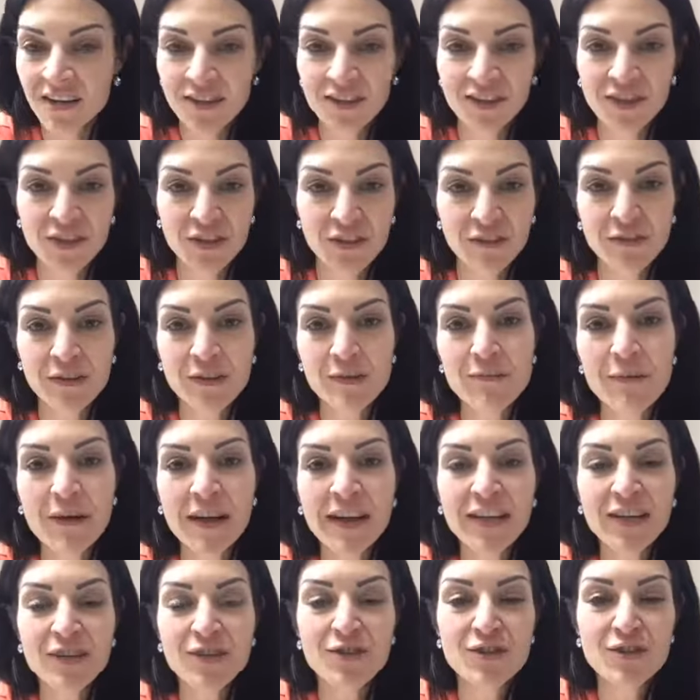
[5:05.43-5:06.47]
to do. If you're
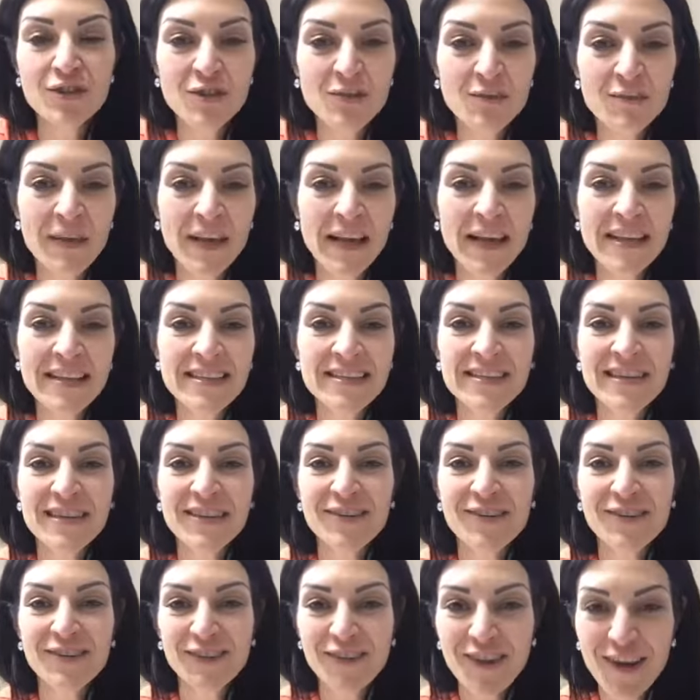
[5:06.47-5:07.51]
buying your toothpaste and
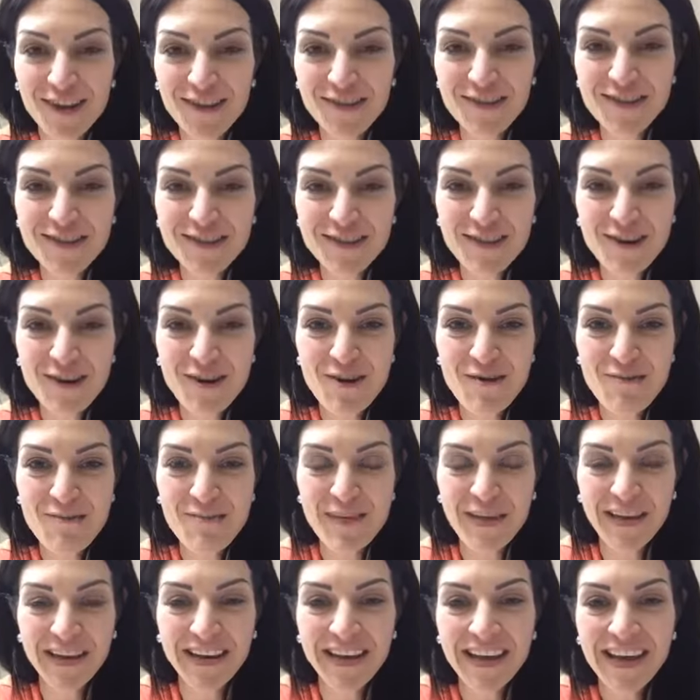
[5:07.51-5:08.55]
your laundry soap
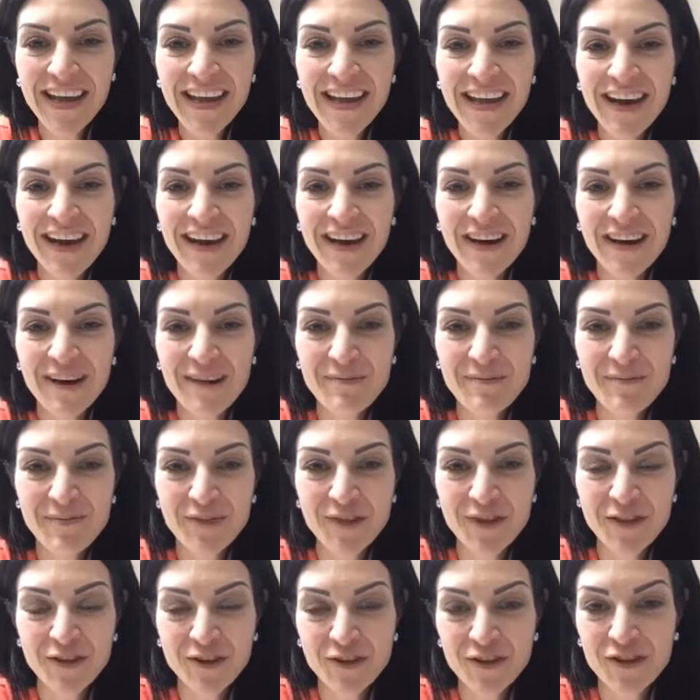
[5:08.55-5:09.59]
and um,
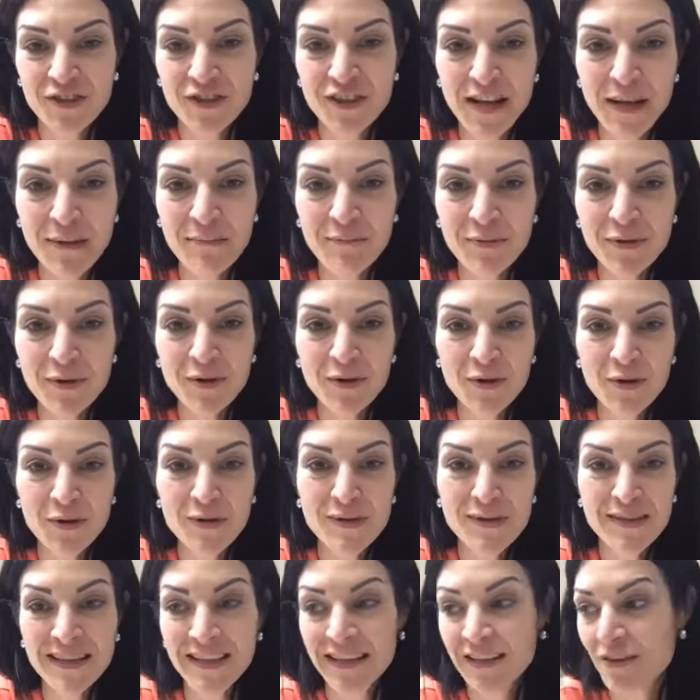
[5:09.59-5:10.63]
you know your
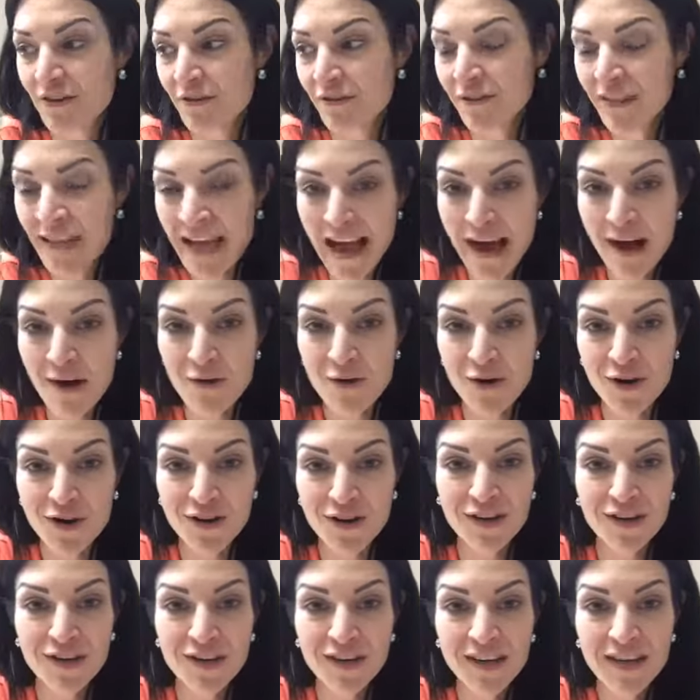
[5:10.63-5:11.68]
shampoos and then your
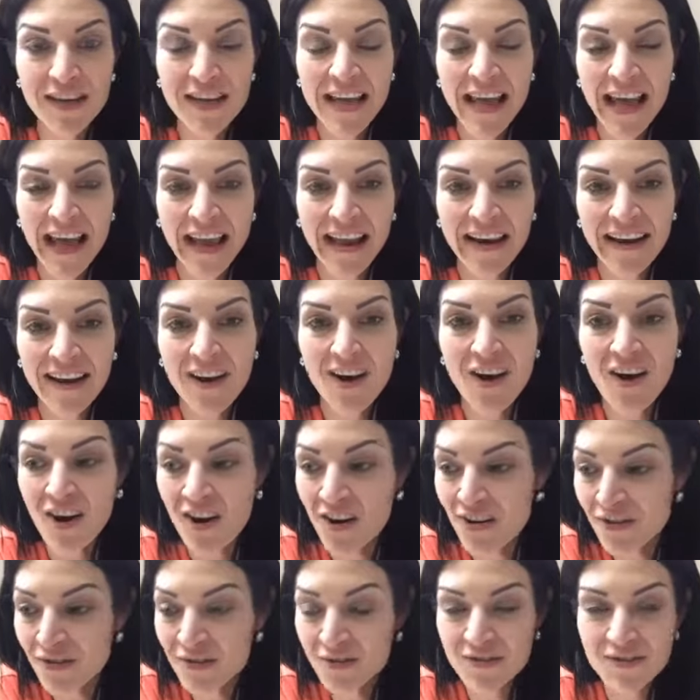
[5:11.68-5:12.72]
flour and
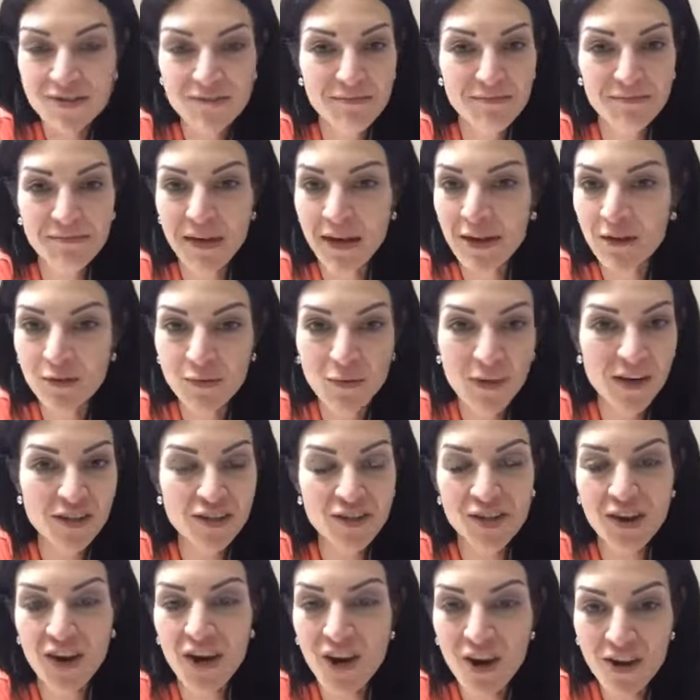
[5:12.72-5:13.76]
all those mouthwash
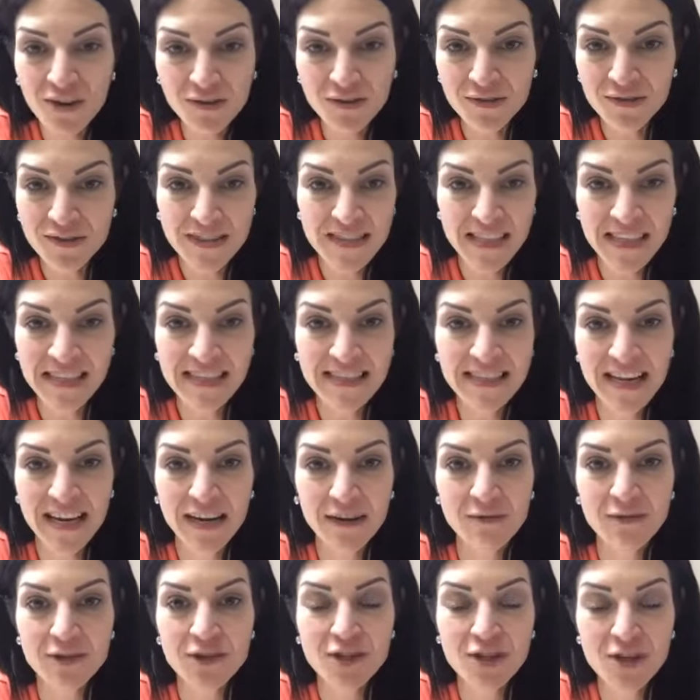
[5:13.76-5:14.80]
and all those things that I
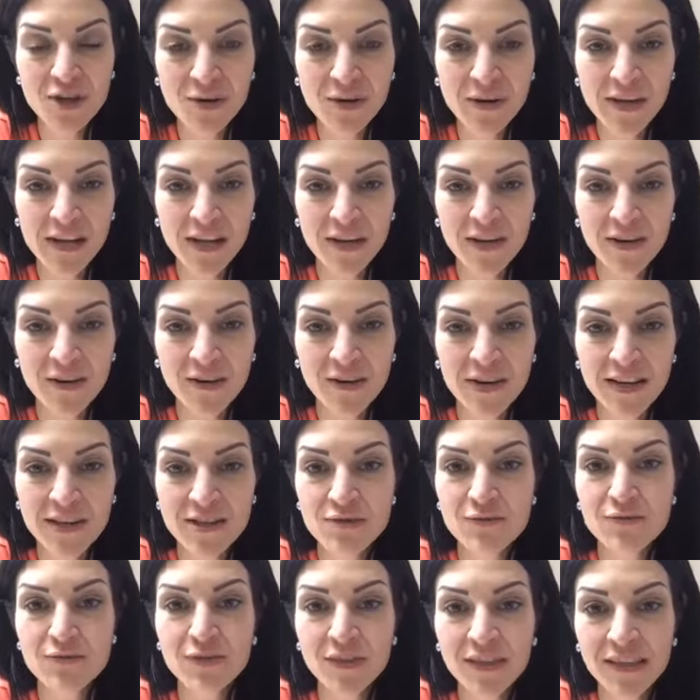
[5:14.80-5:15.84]
was showing you, it's
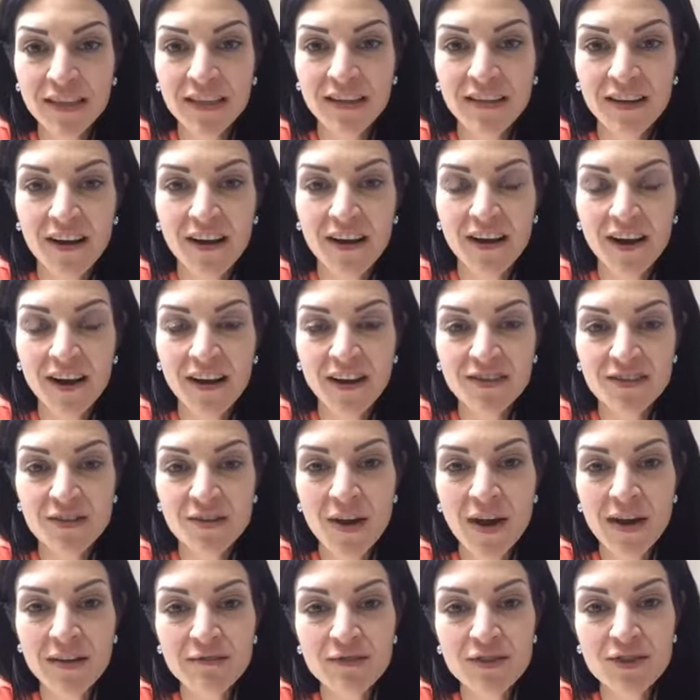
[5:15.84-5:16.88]
really not hard. So
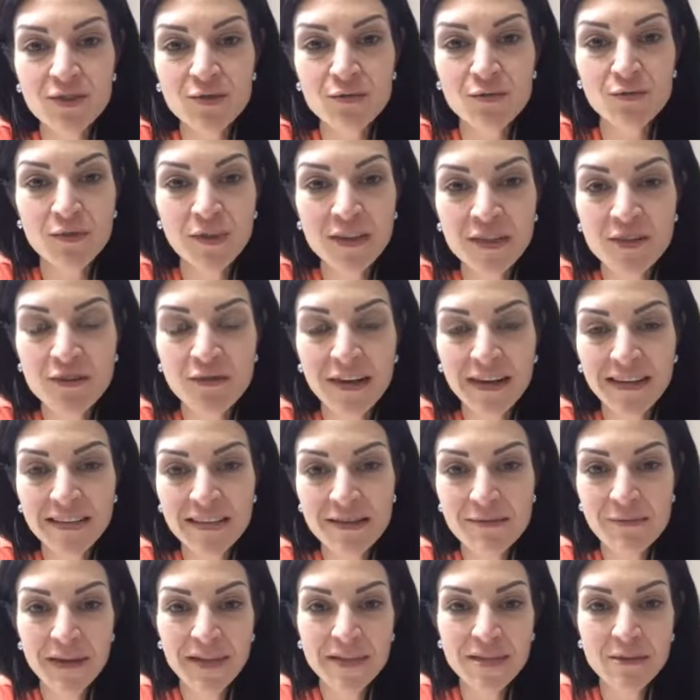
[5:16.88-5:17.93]
I've just redirected
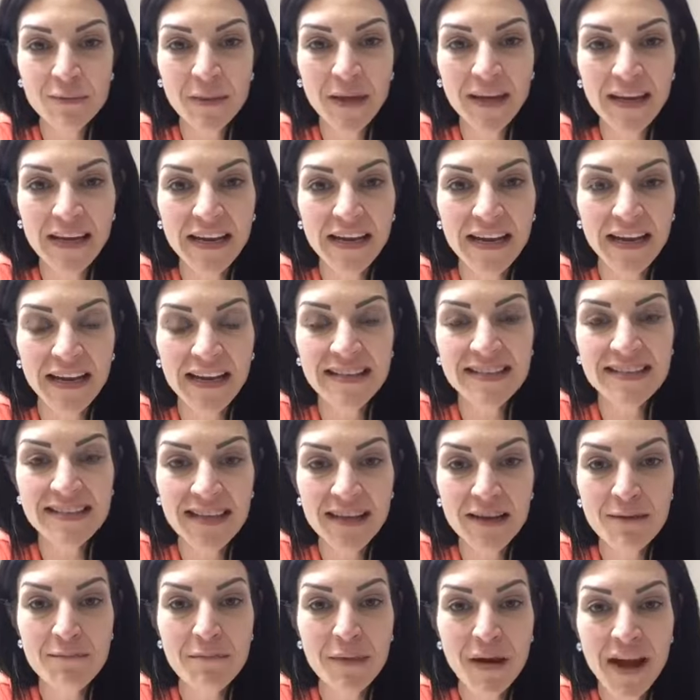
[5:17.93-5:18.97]
my spending.
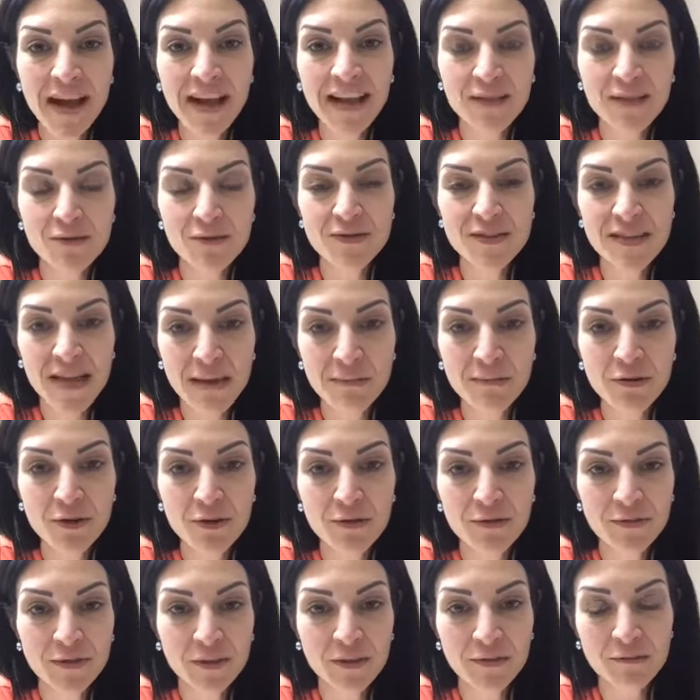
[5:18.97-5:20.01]
Instead of buying those
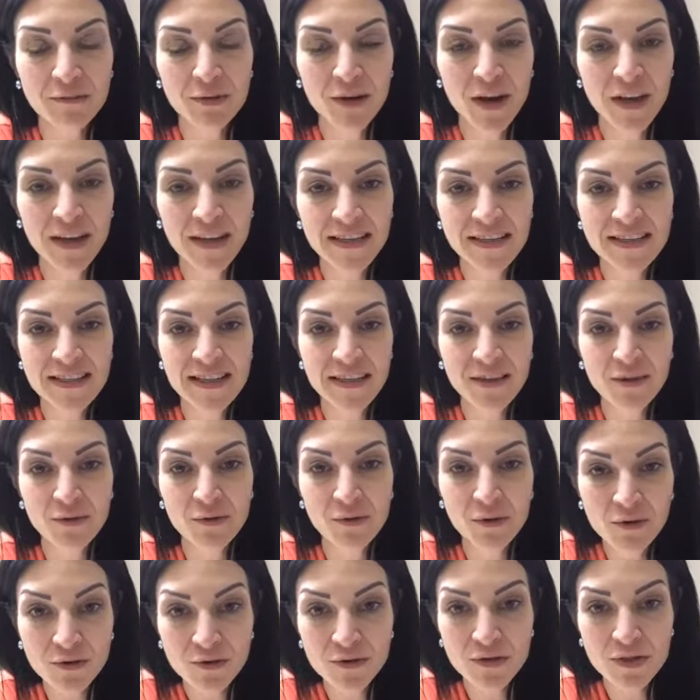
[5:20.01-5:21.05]
chemical-filled products in the
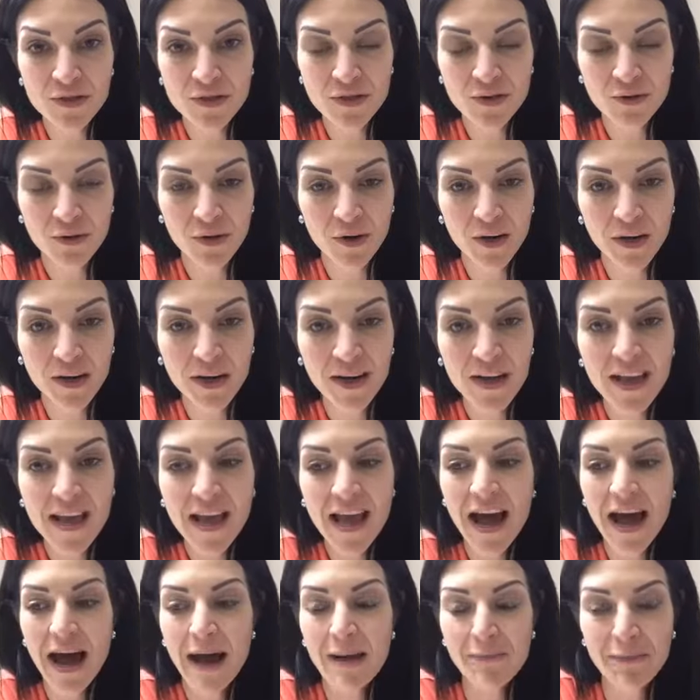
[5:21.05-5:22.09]
grocery store,
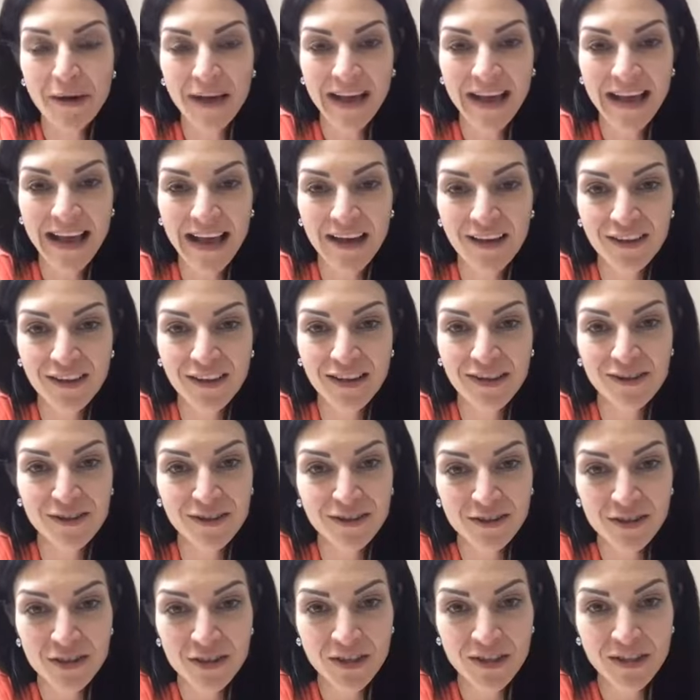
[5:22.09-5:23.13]
I'm buying healthier
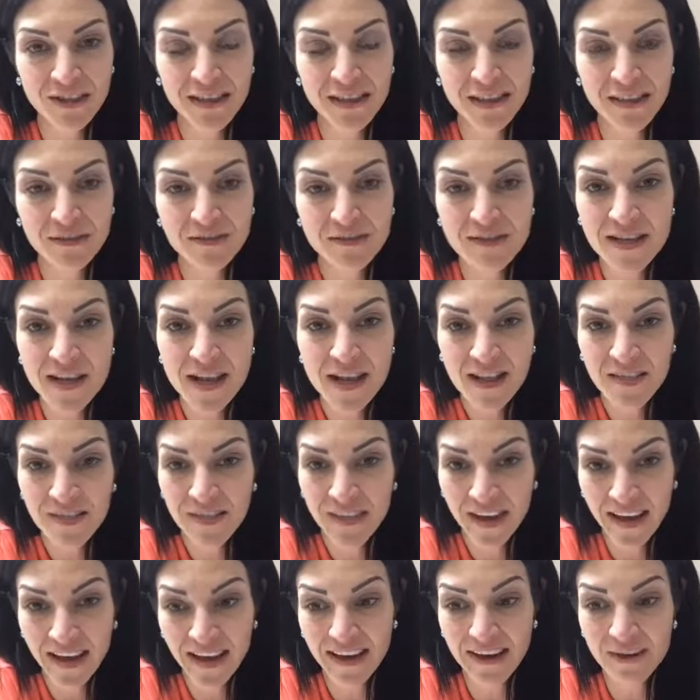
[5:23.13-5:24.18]
alternatives
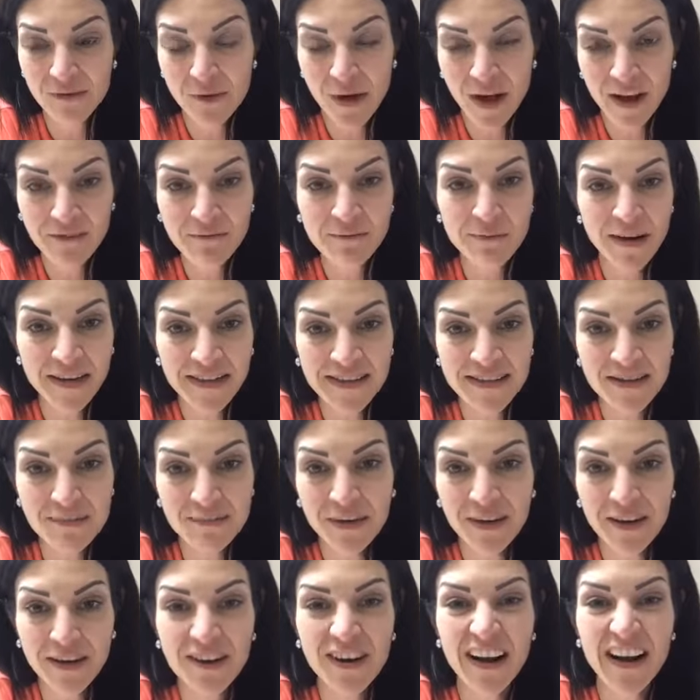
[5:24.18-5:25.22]
that I've price
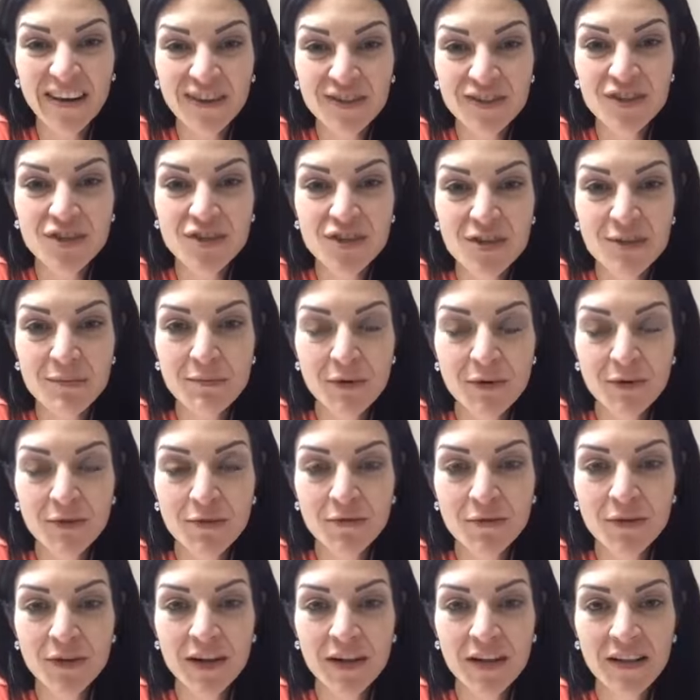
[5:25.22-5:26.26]
compared are actually cheaper
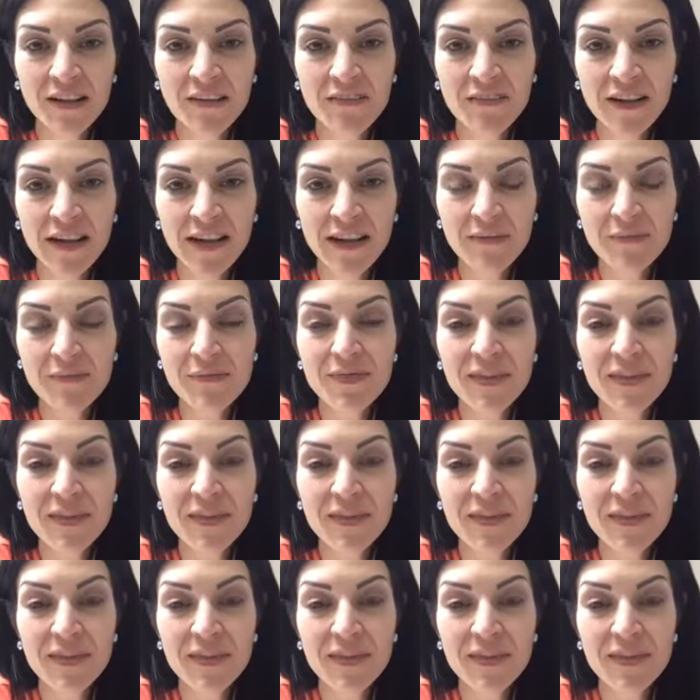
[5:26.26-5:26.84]
through Young Living.